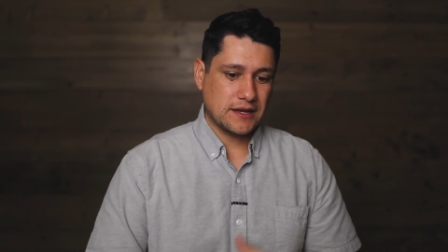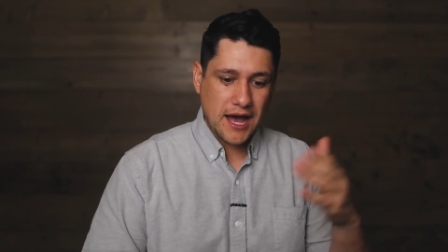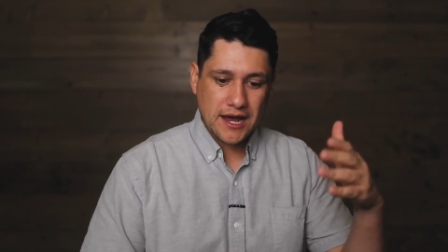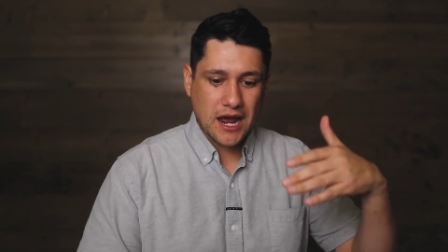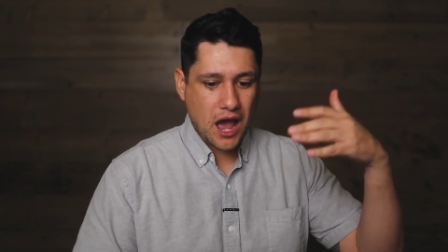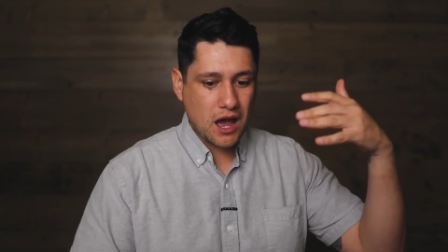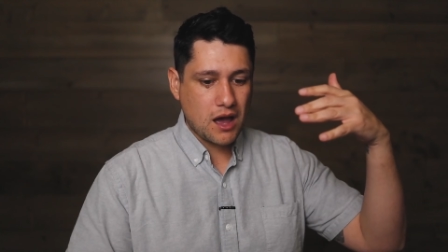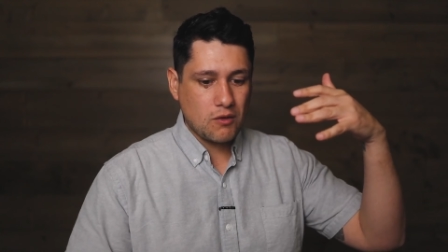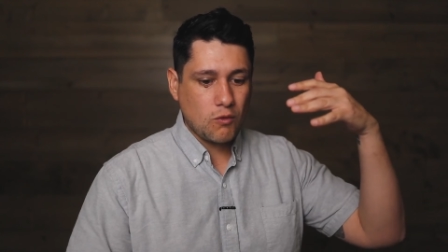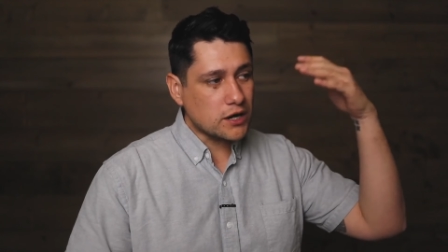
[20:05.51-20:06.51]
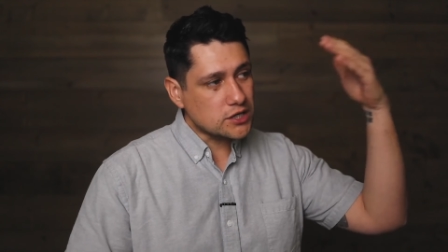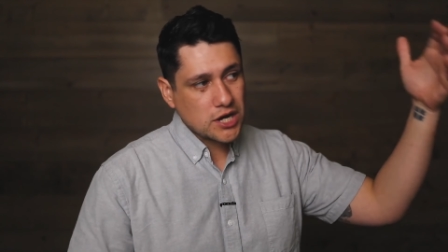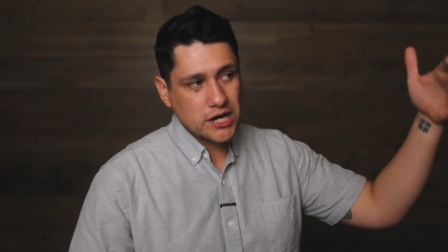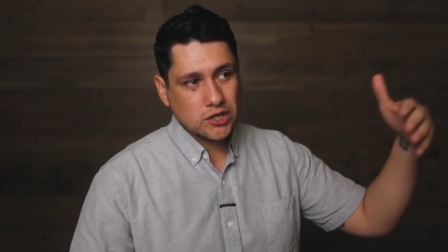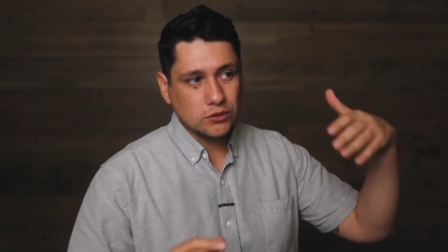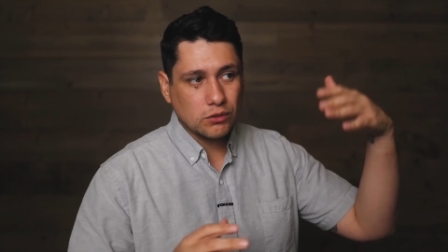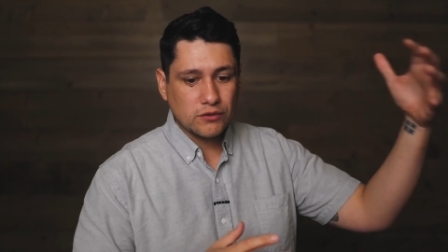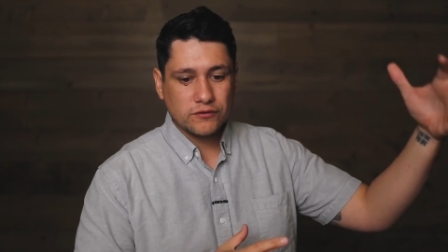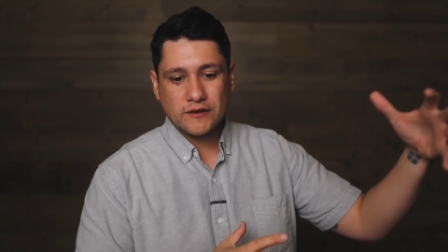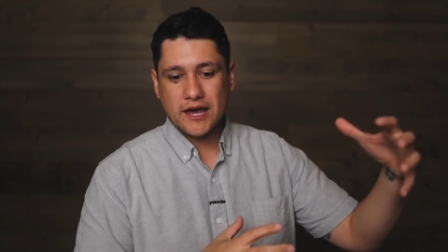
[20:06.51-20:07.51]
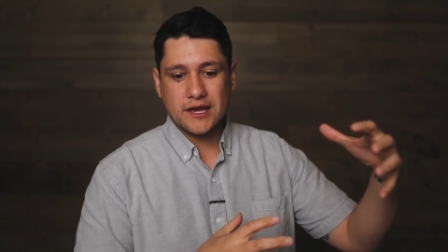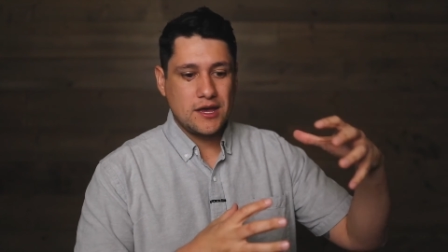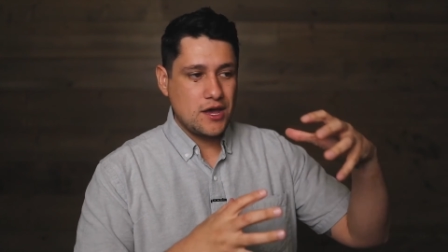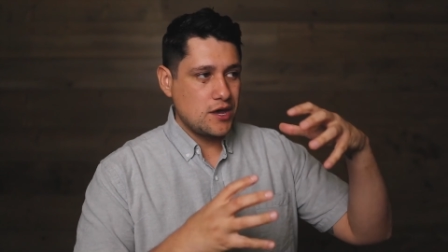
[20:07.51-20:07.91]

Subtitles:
God, I want to try to glorify